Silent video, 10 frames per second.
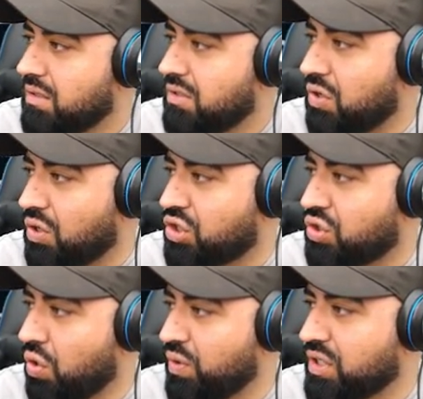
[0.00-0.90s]

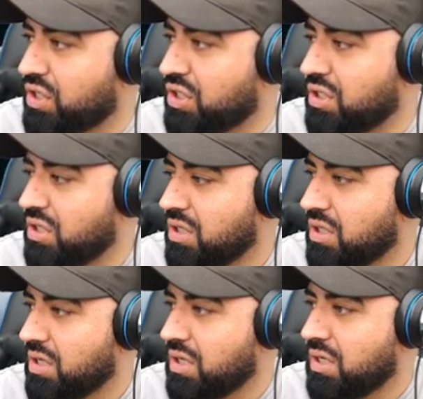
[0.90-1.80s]
Docosaurus.
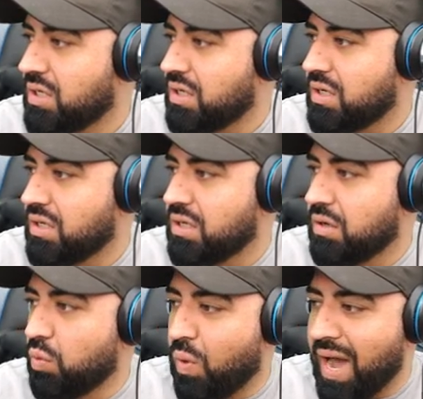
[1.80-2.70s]

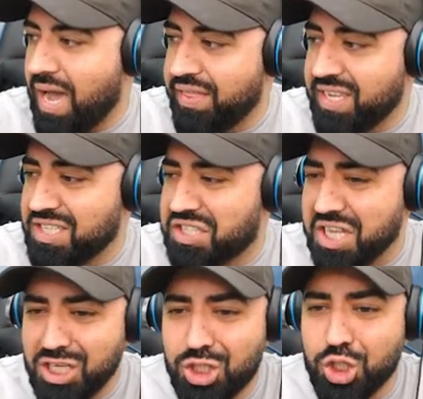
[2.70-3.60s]
Why are these
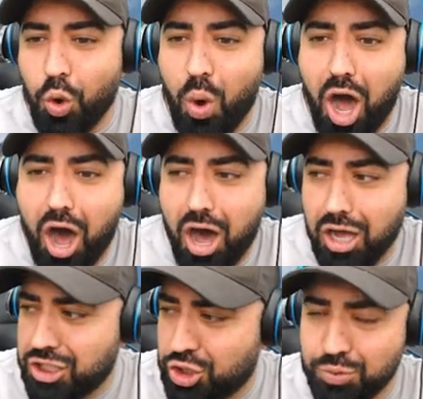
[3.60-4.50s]
things so
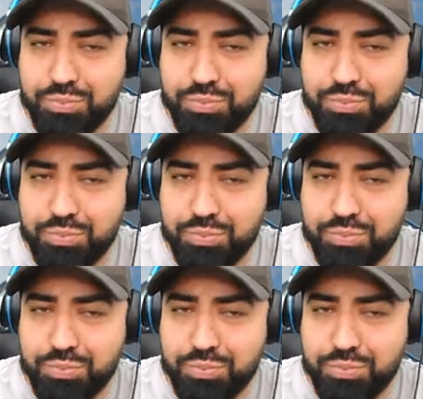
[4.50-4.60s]
hard to